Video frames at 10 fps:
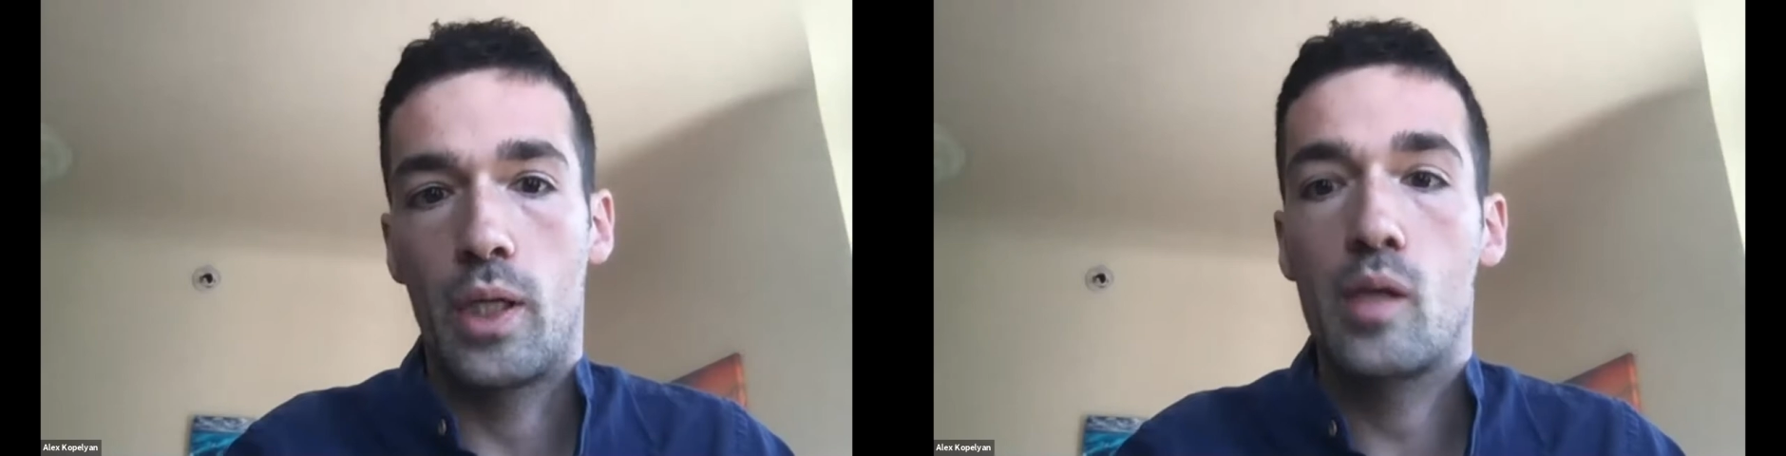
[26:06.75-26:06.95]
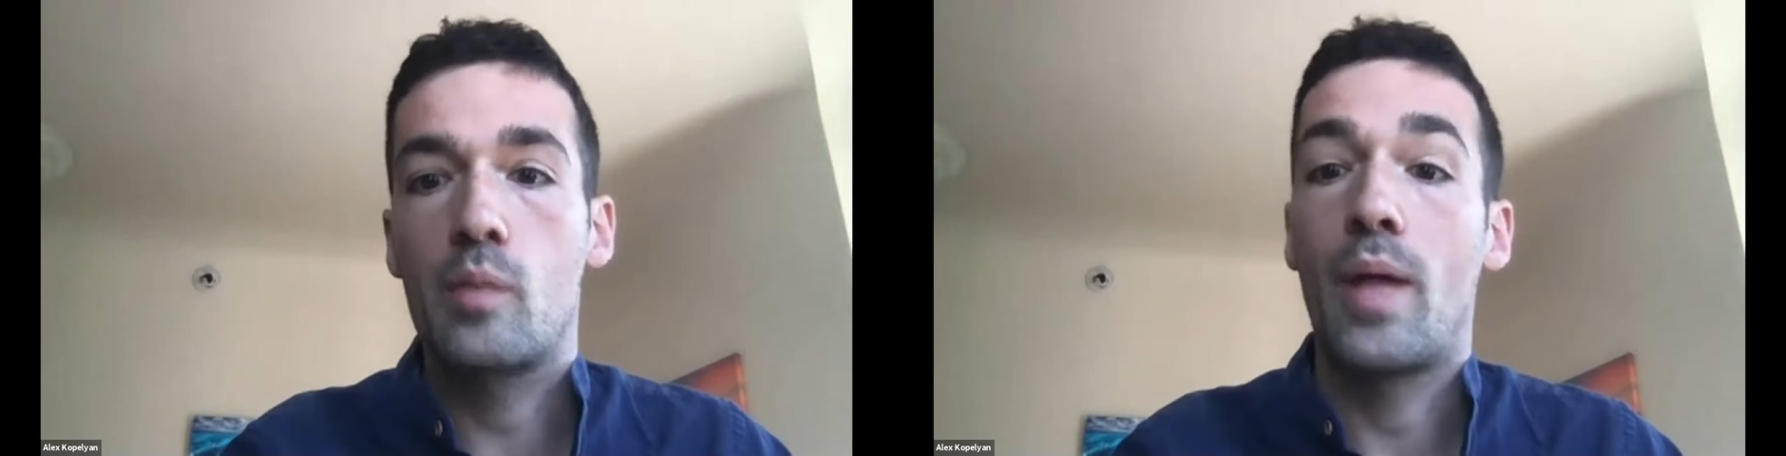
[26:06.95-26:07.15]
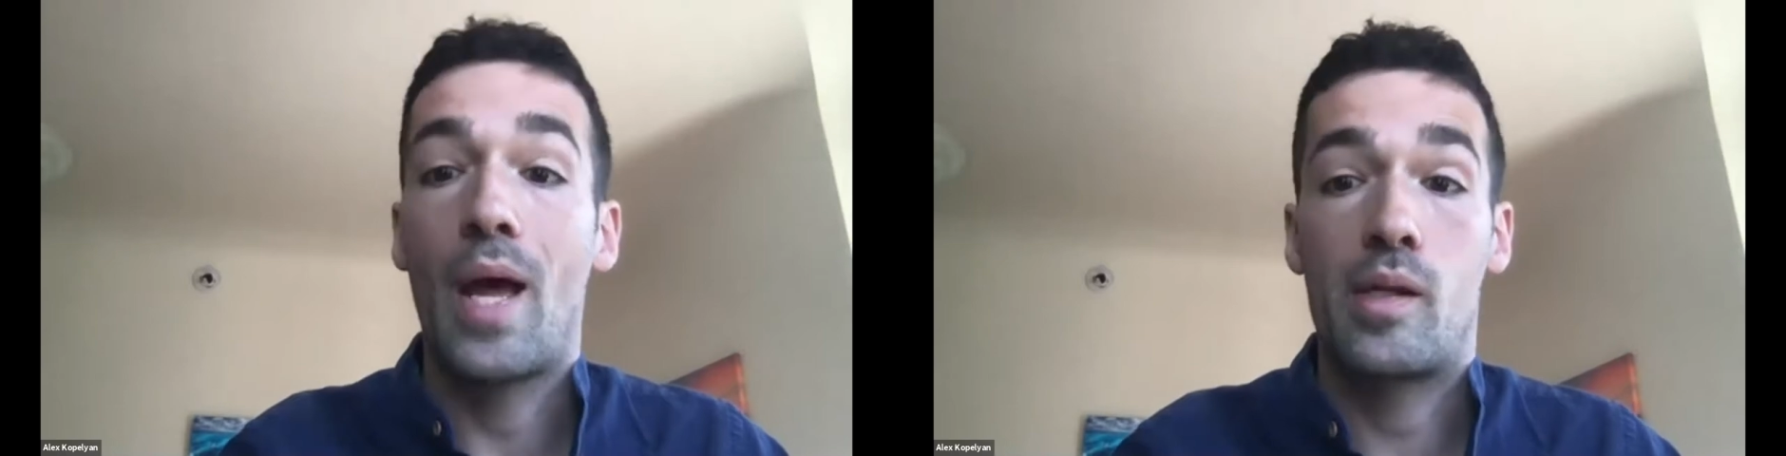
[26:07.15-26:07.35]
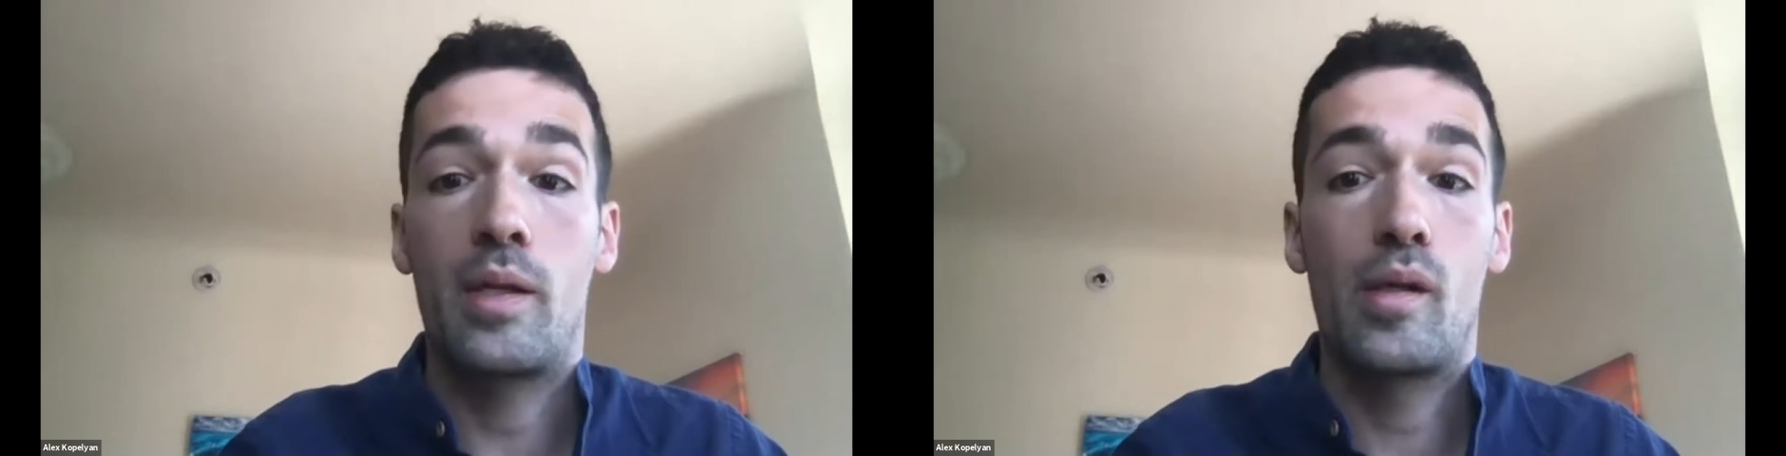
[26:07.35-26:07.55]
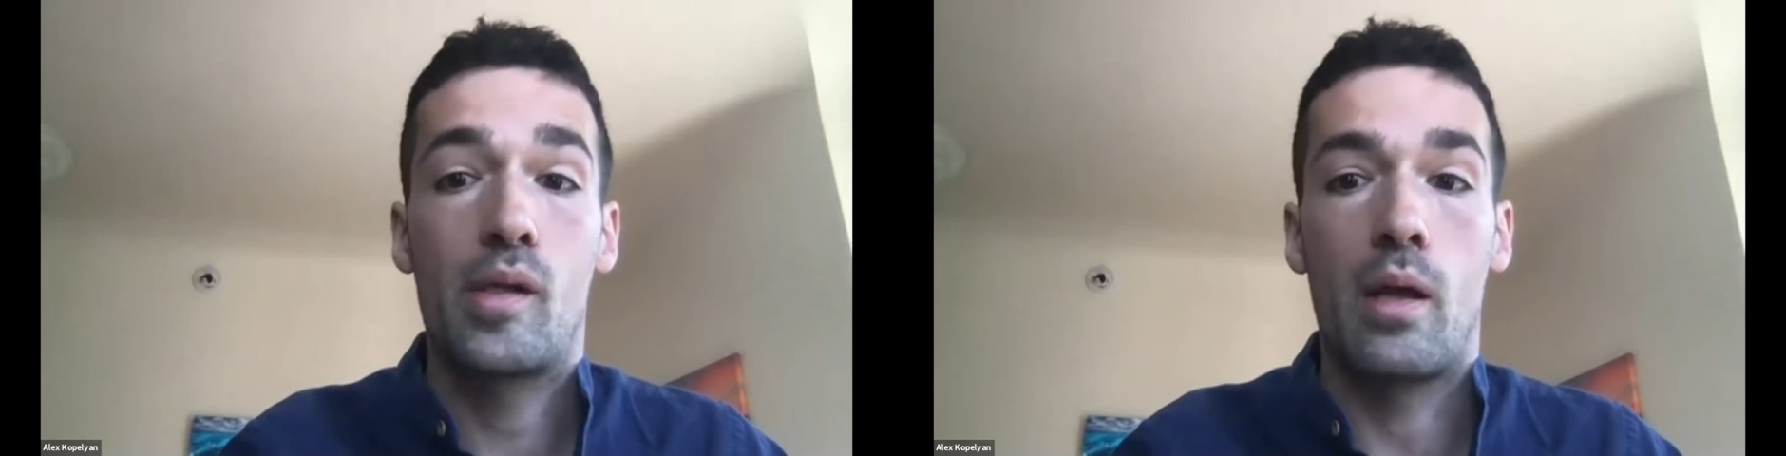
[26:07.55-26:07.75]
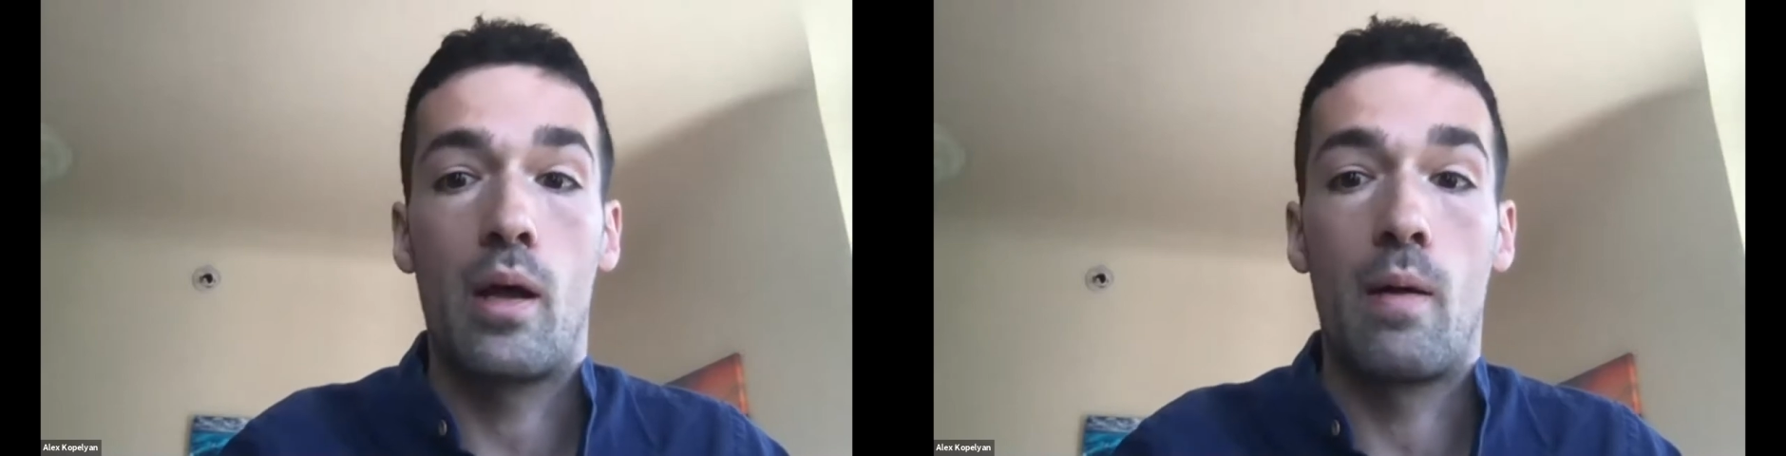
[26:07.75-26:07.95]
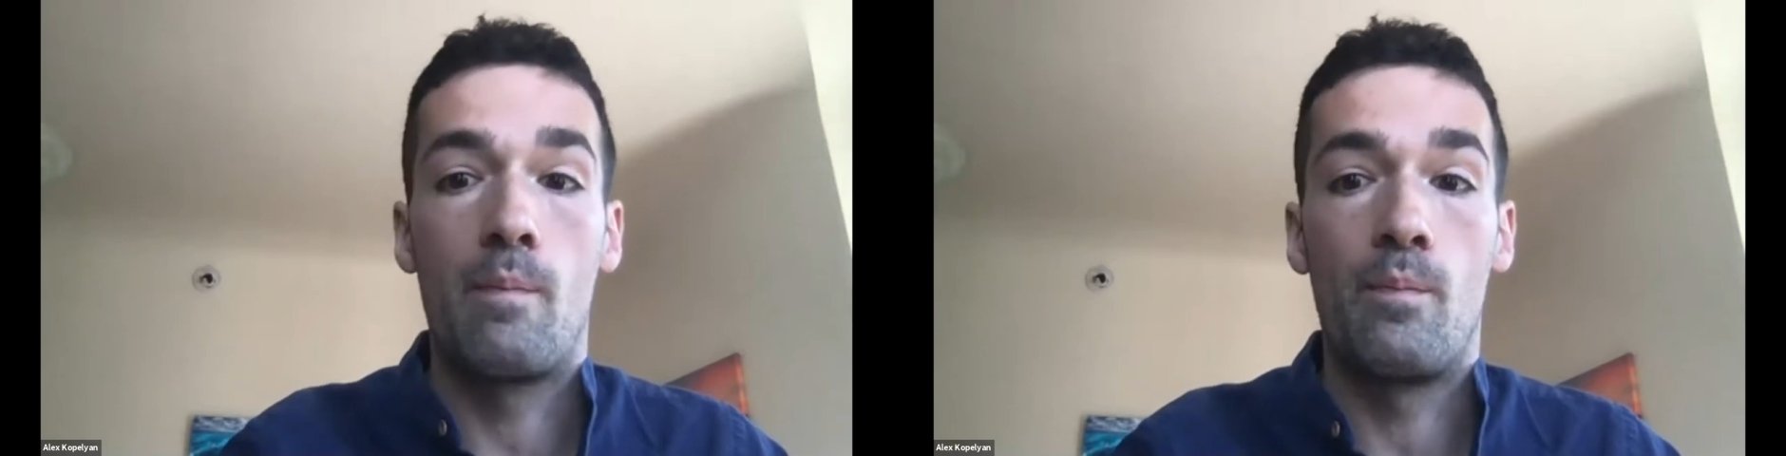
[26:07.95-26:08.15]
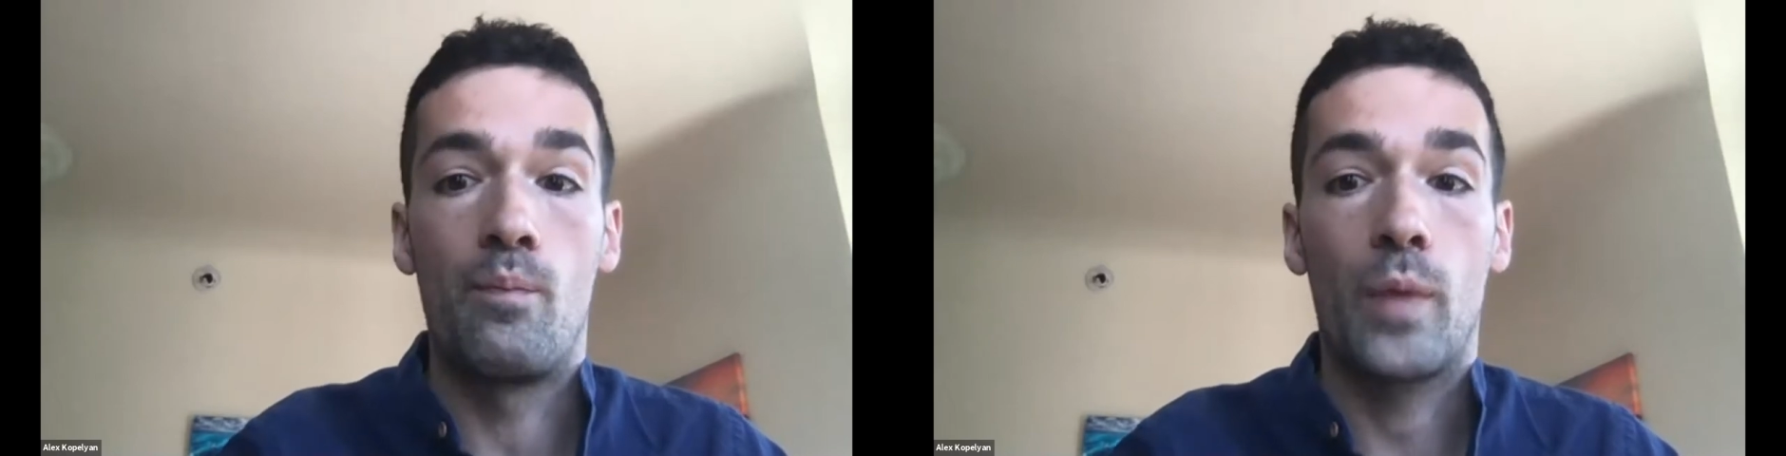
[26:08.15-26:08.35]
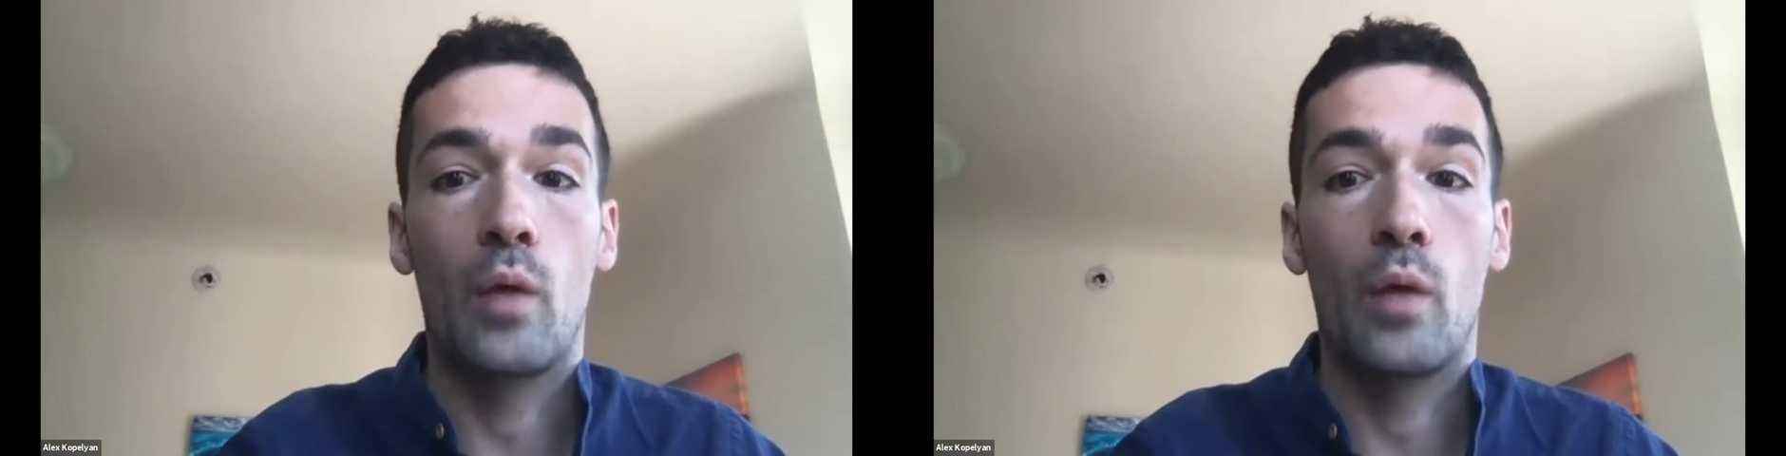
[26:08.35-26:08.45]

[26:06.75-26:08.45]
is plastics um,